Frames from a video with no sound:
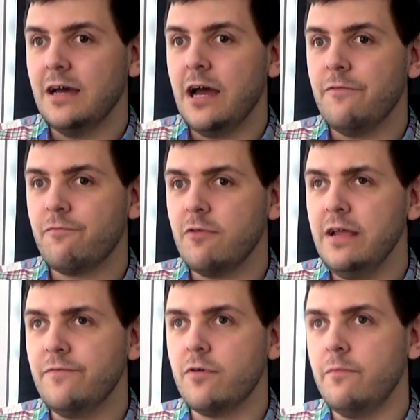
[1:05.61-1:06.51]
a
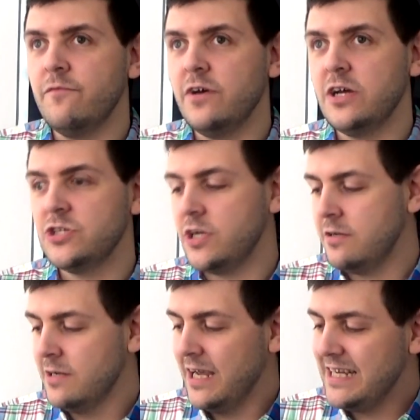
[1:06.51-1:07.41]
free-from
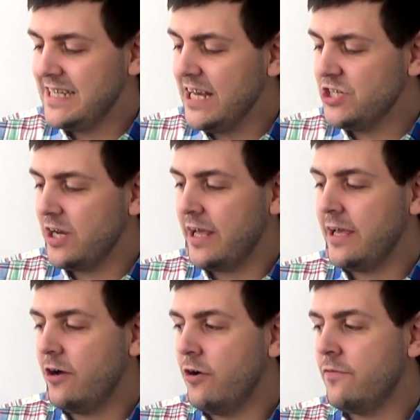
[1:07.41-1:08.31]
version,
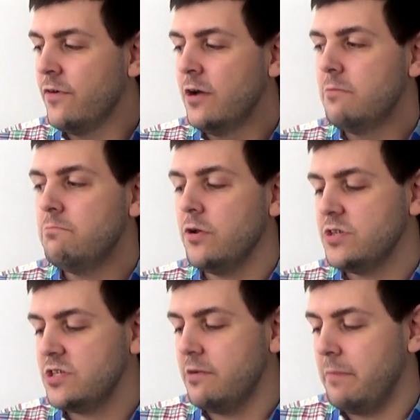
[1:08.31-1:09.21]
essentially, of
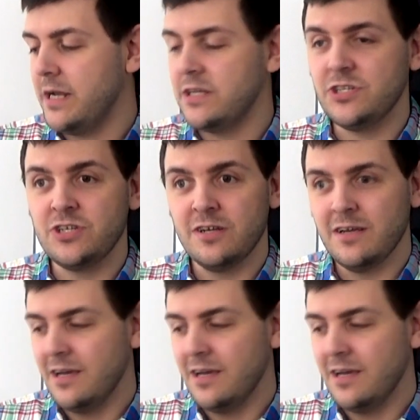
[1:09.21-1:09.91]
Monster Munch.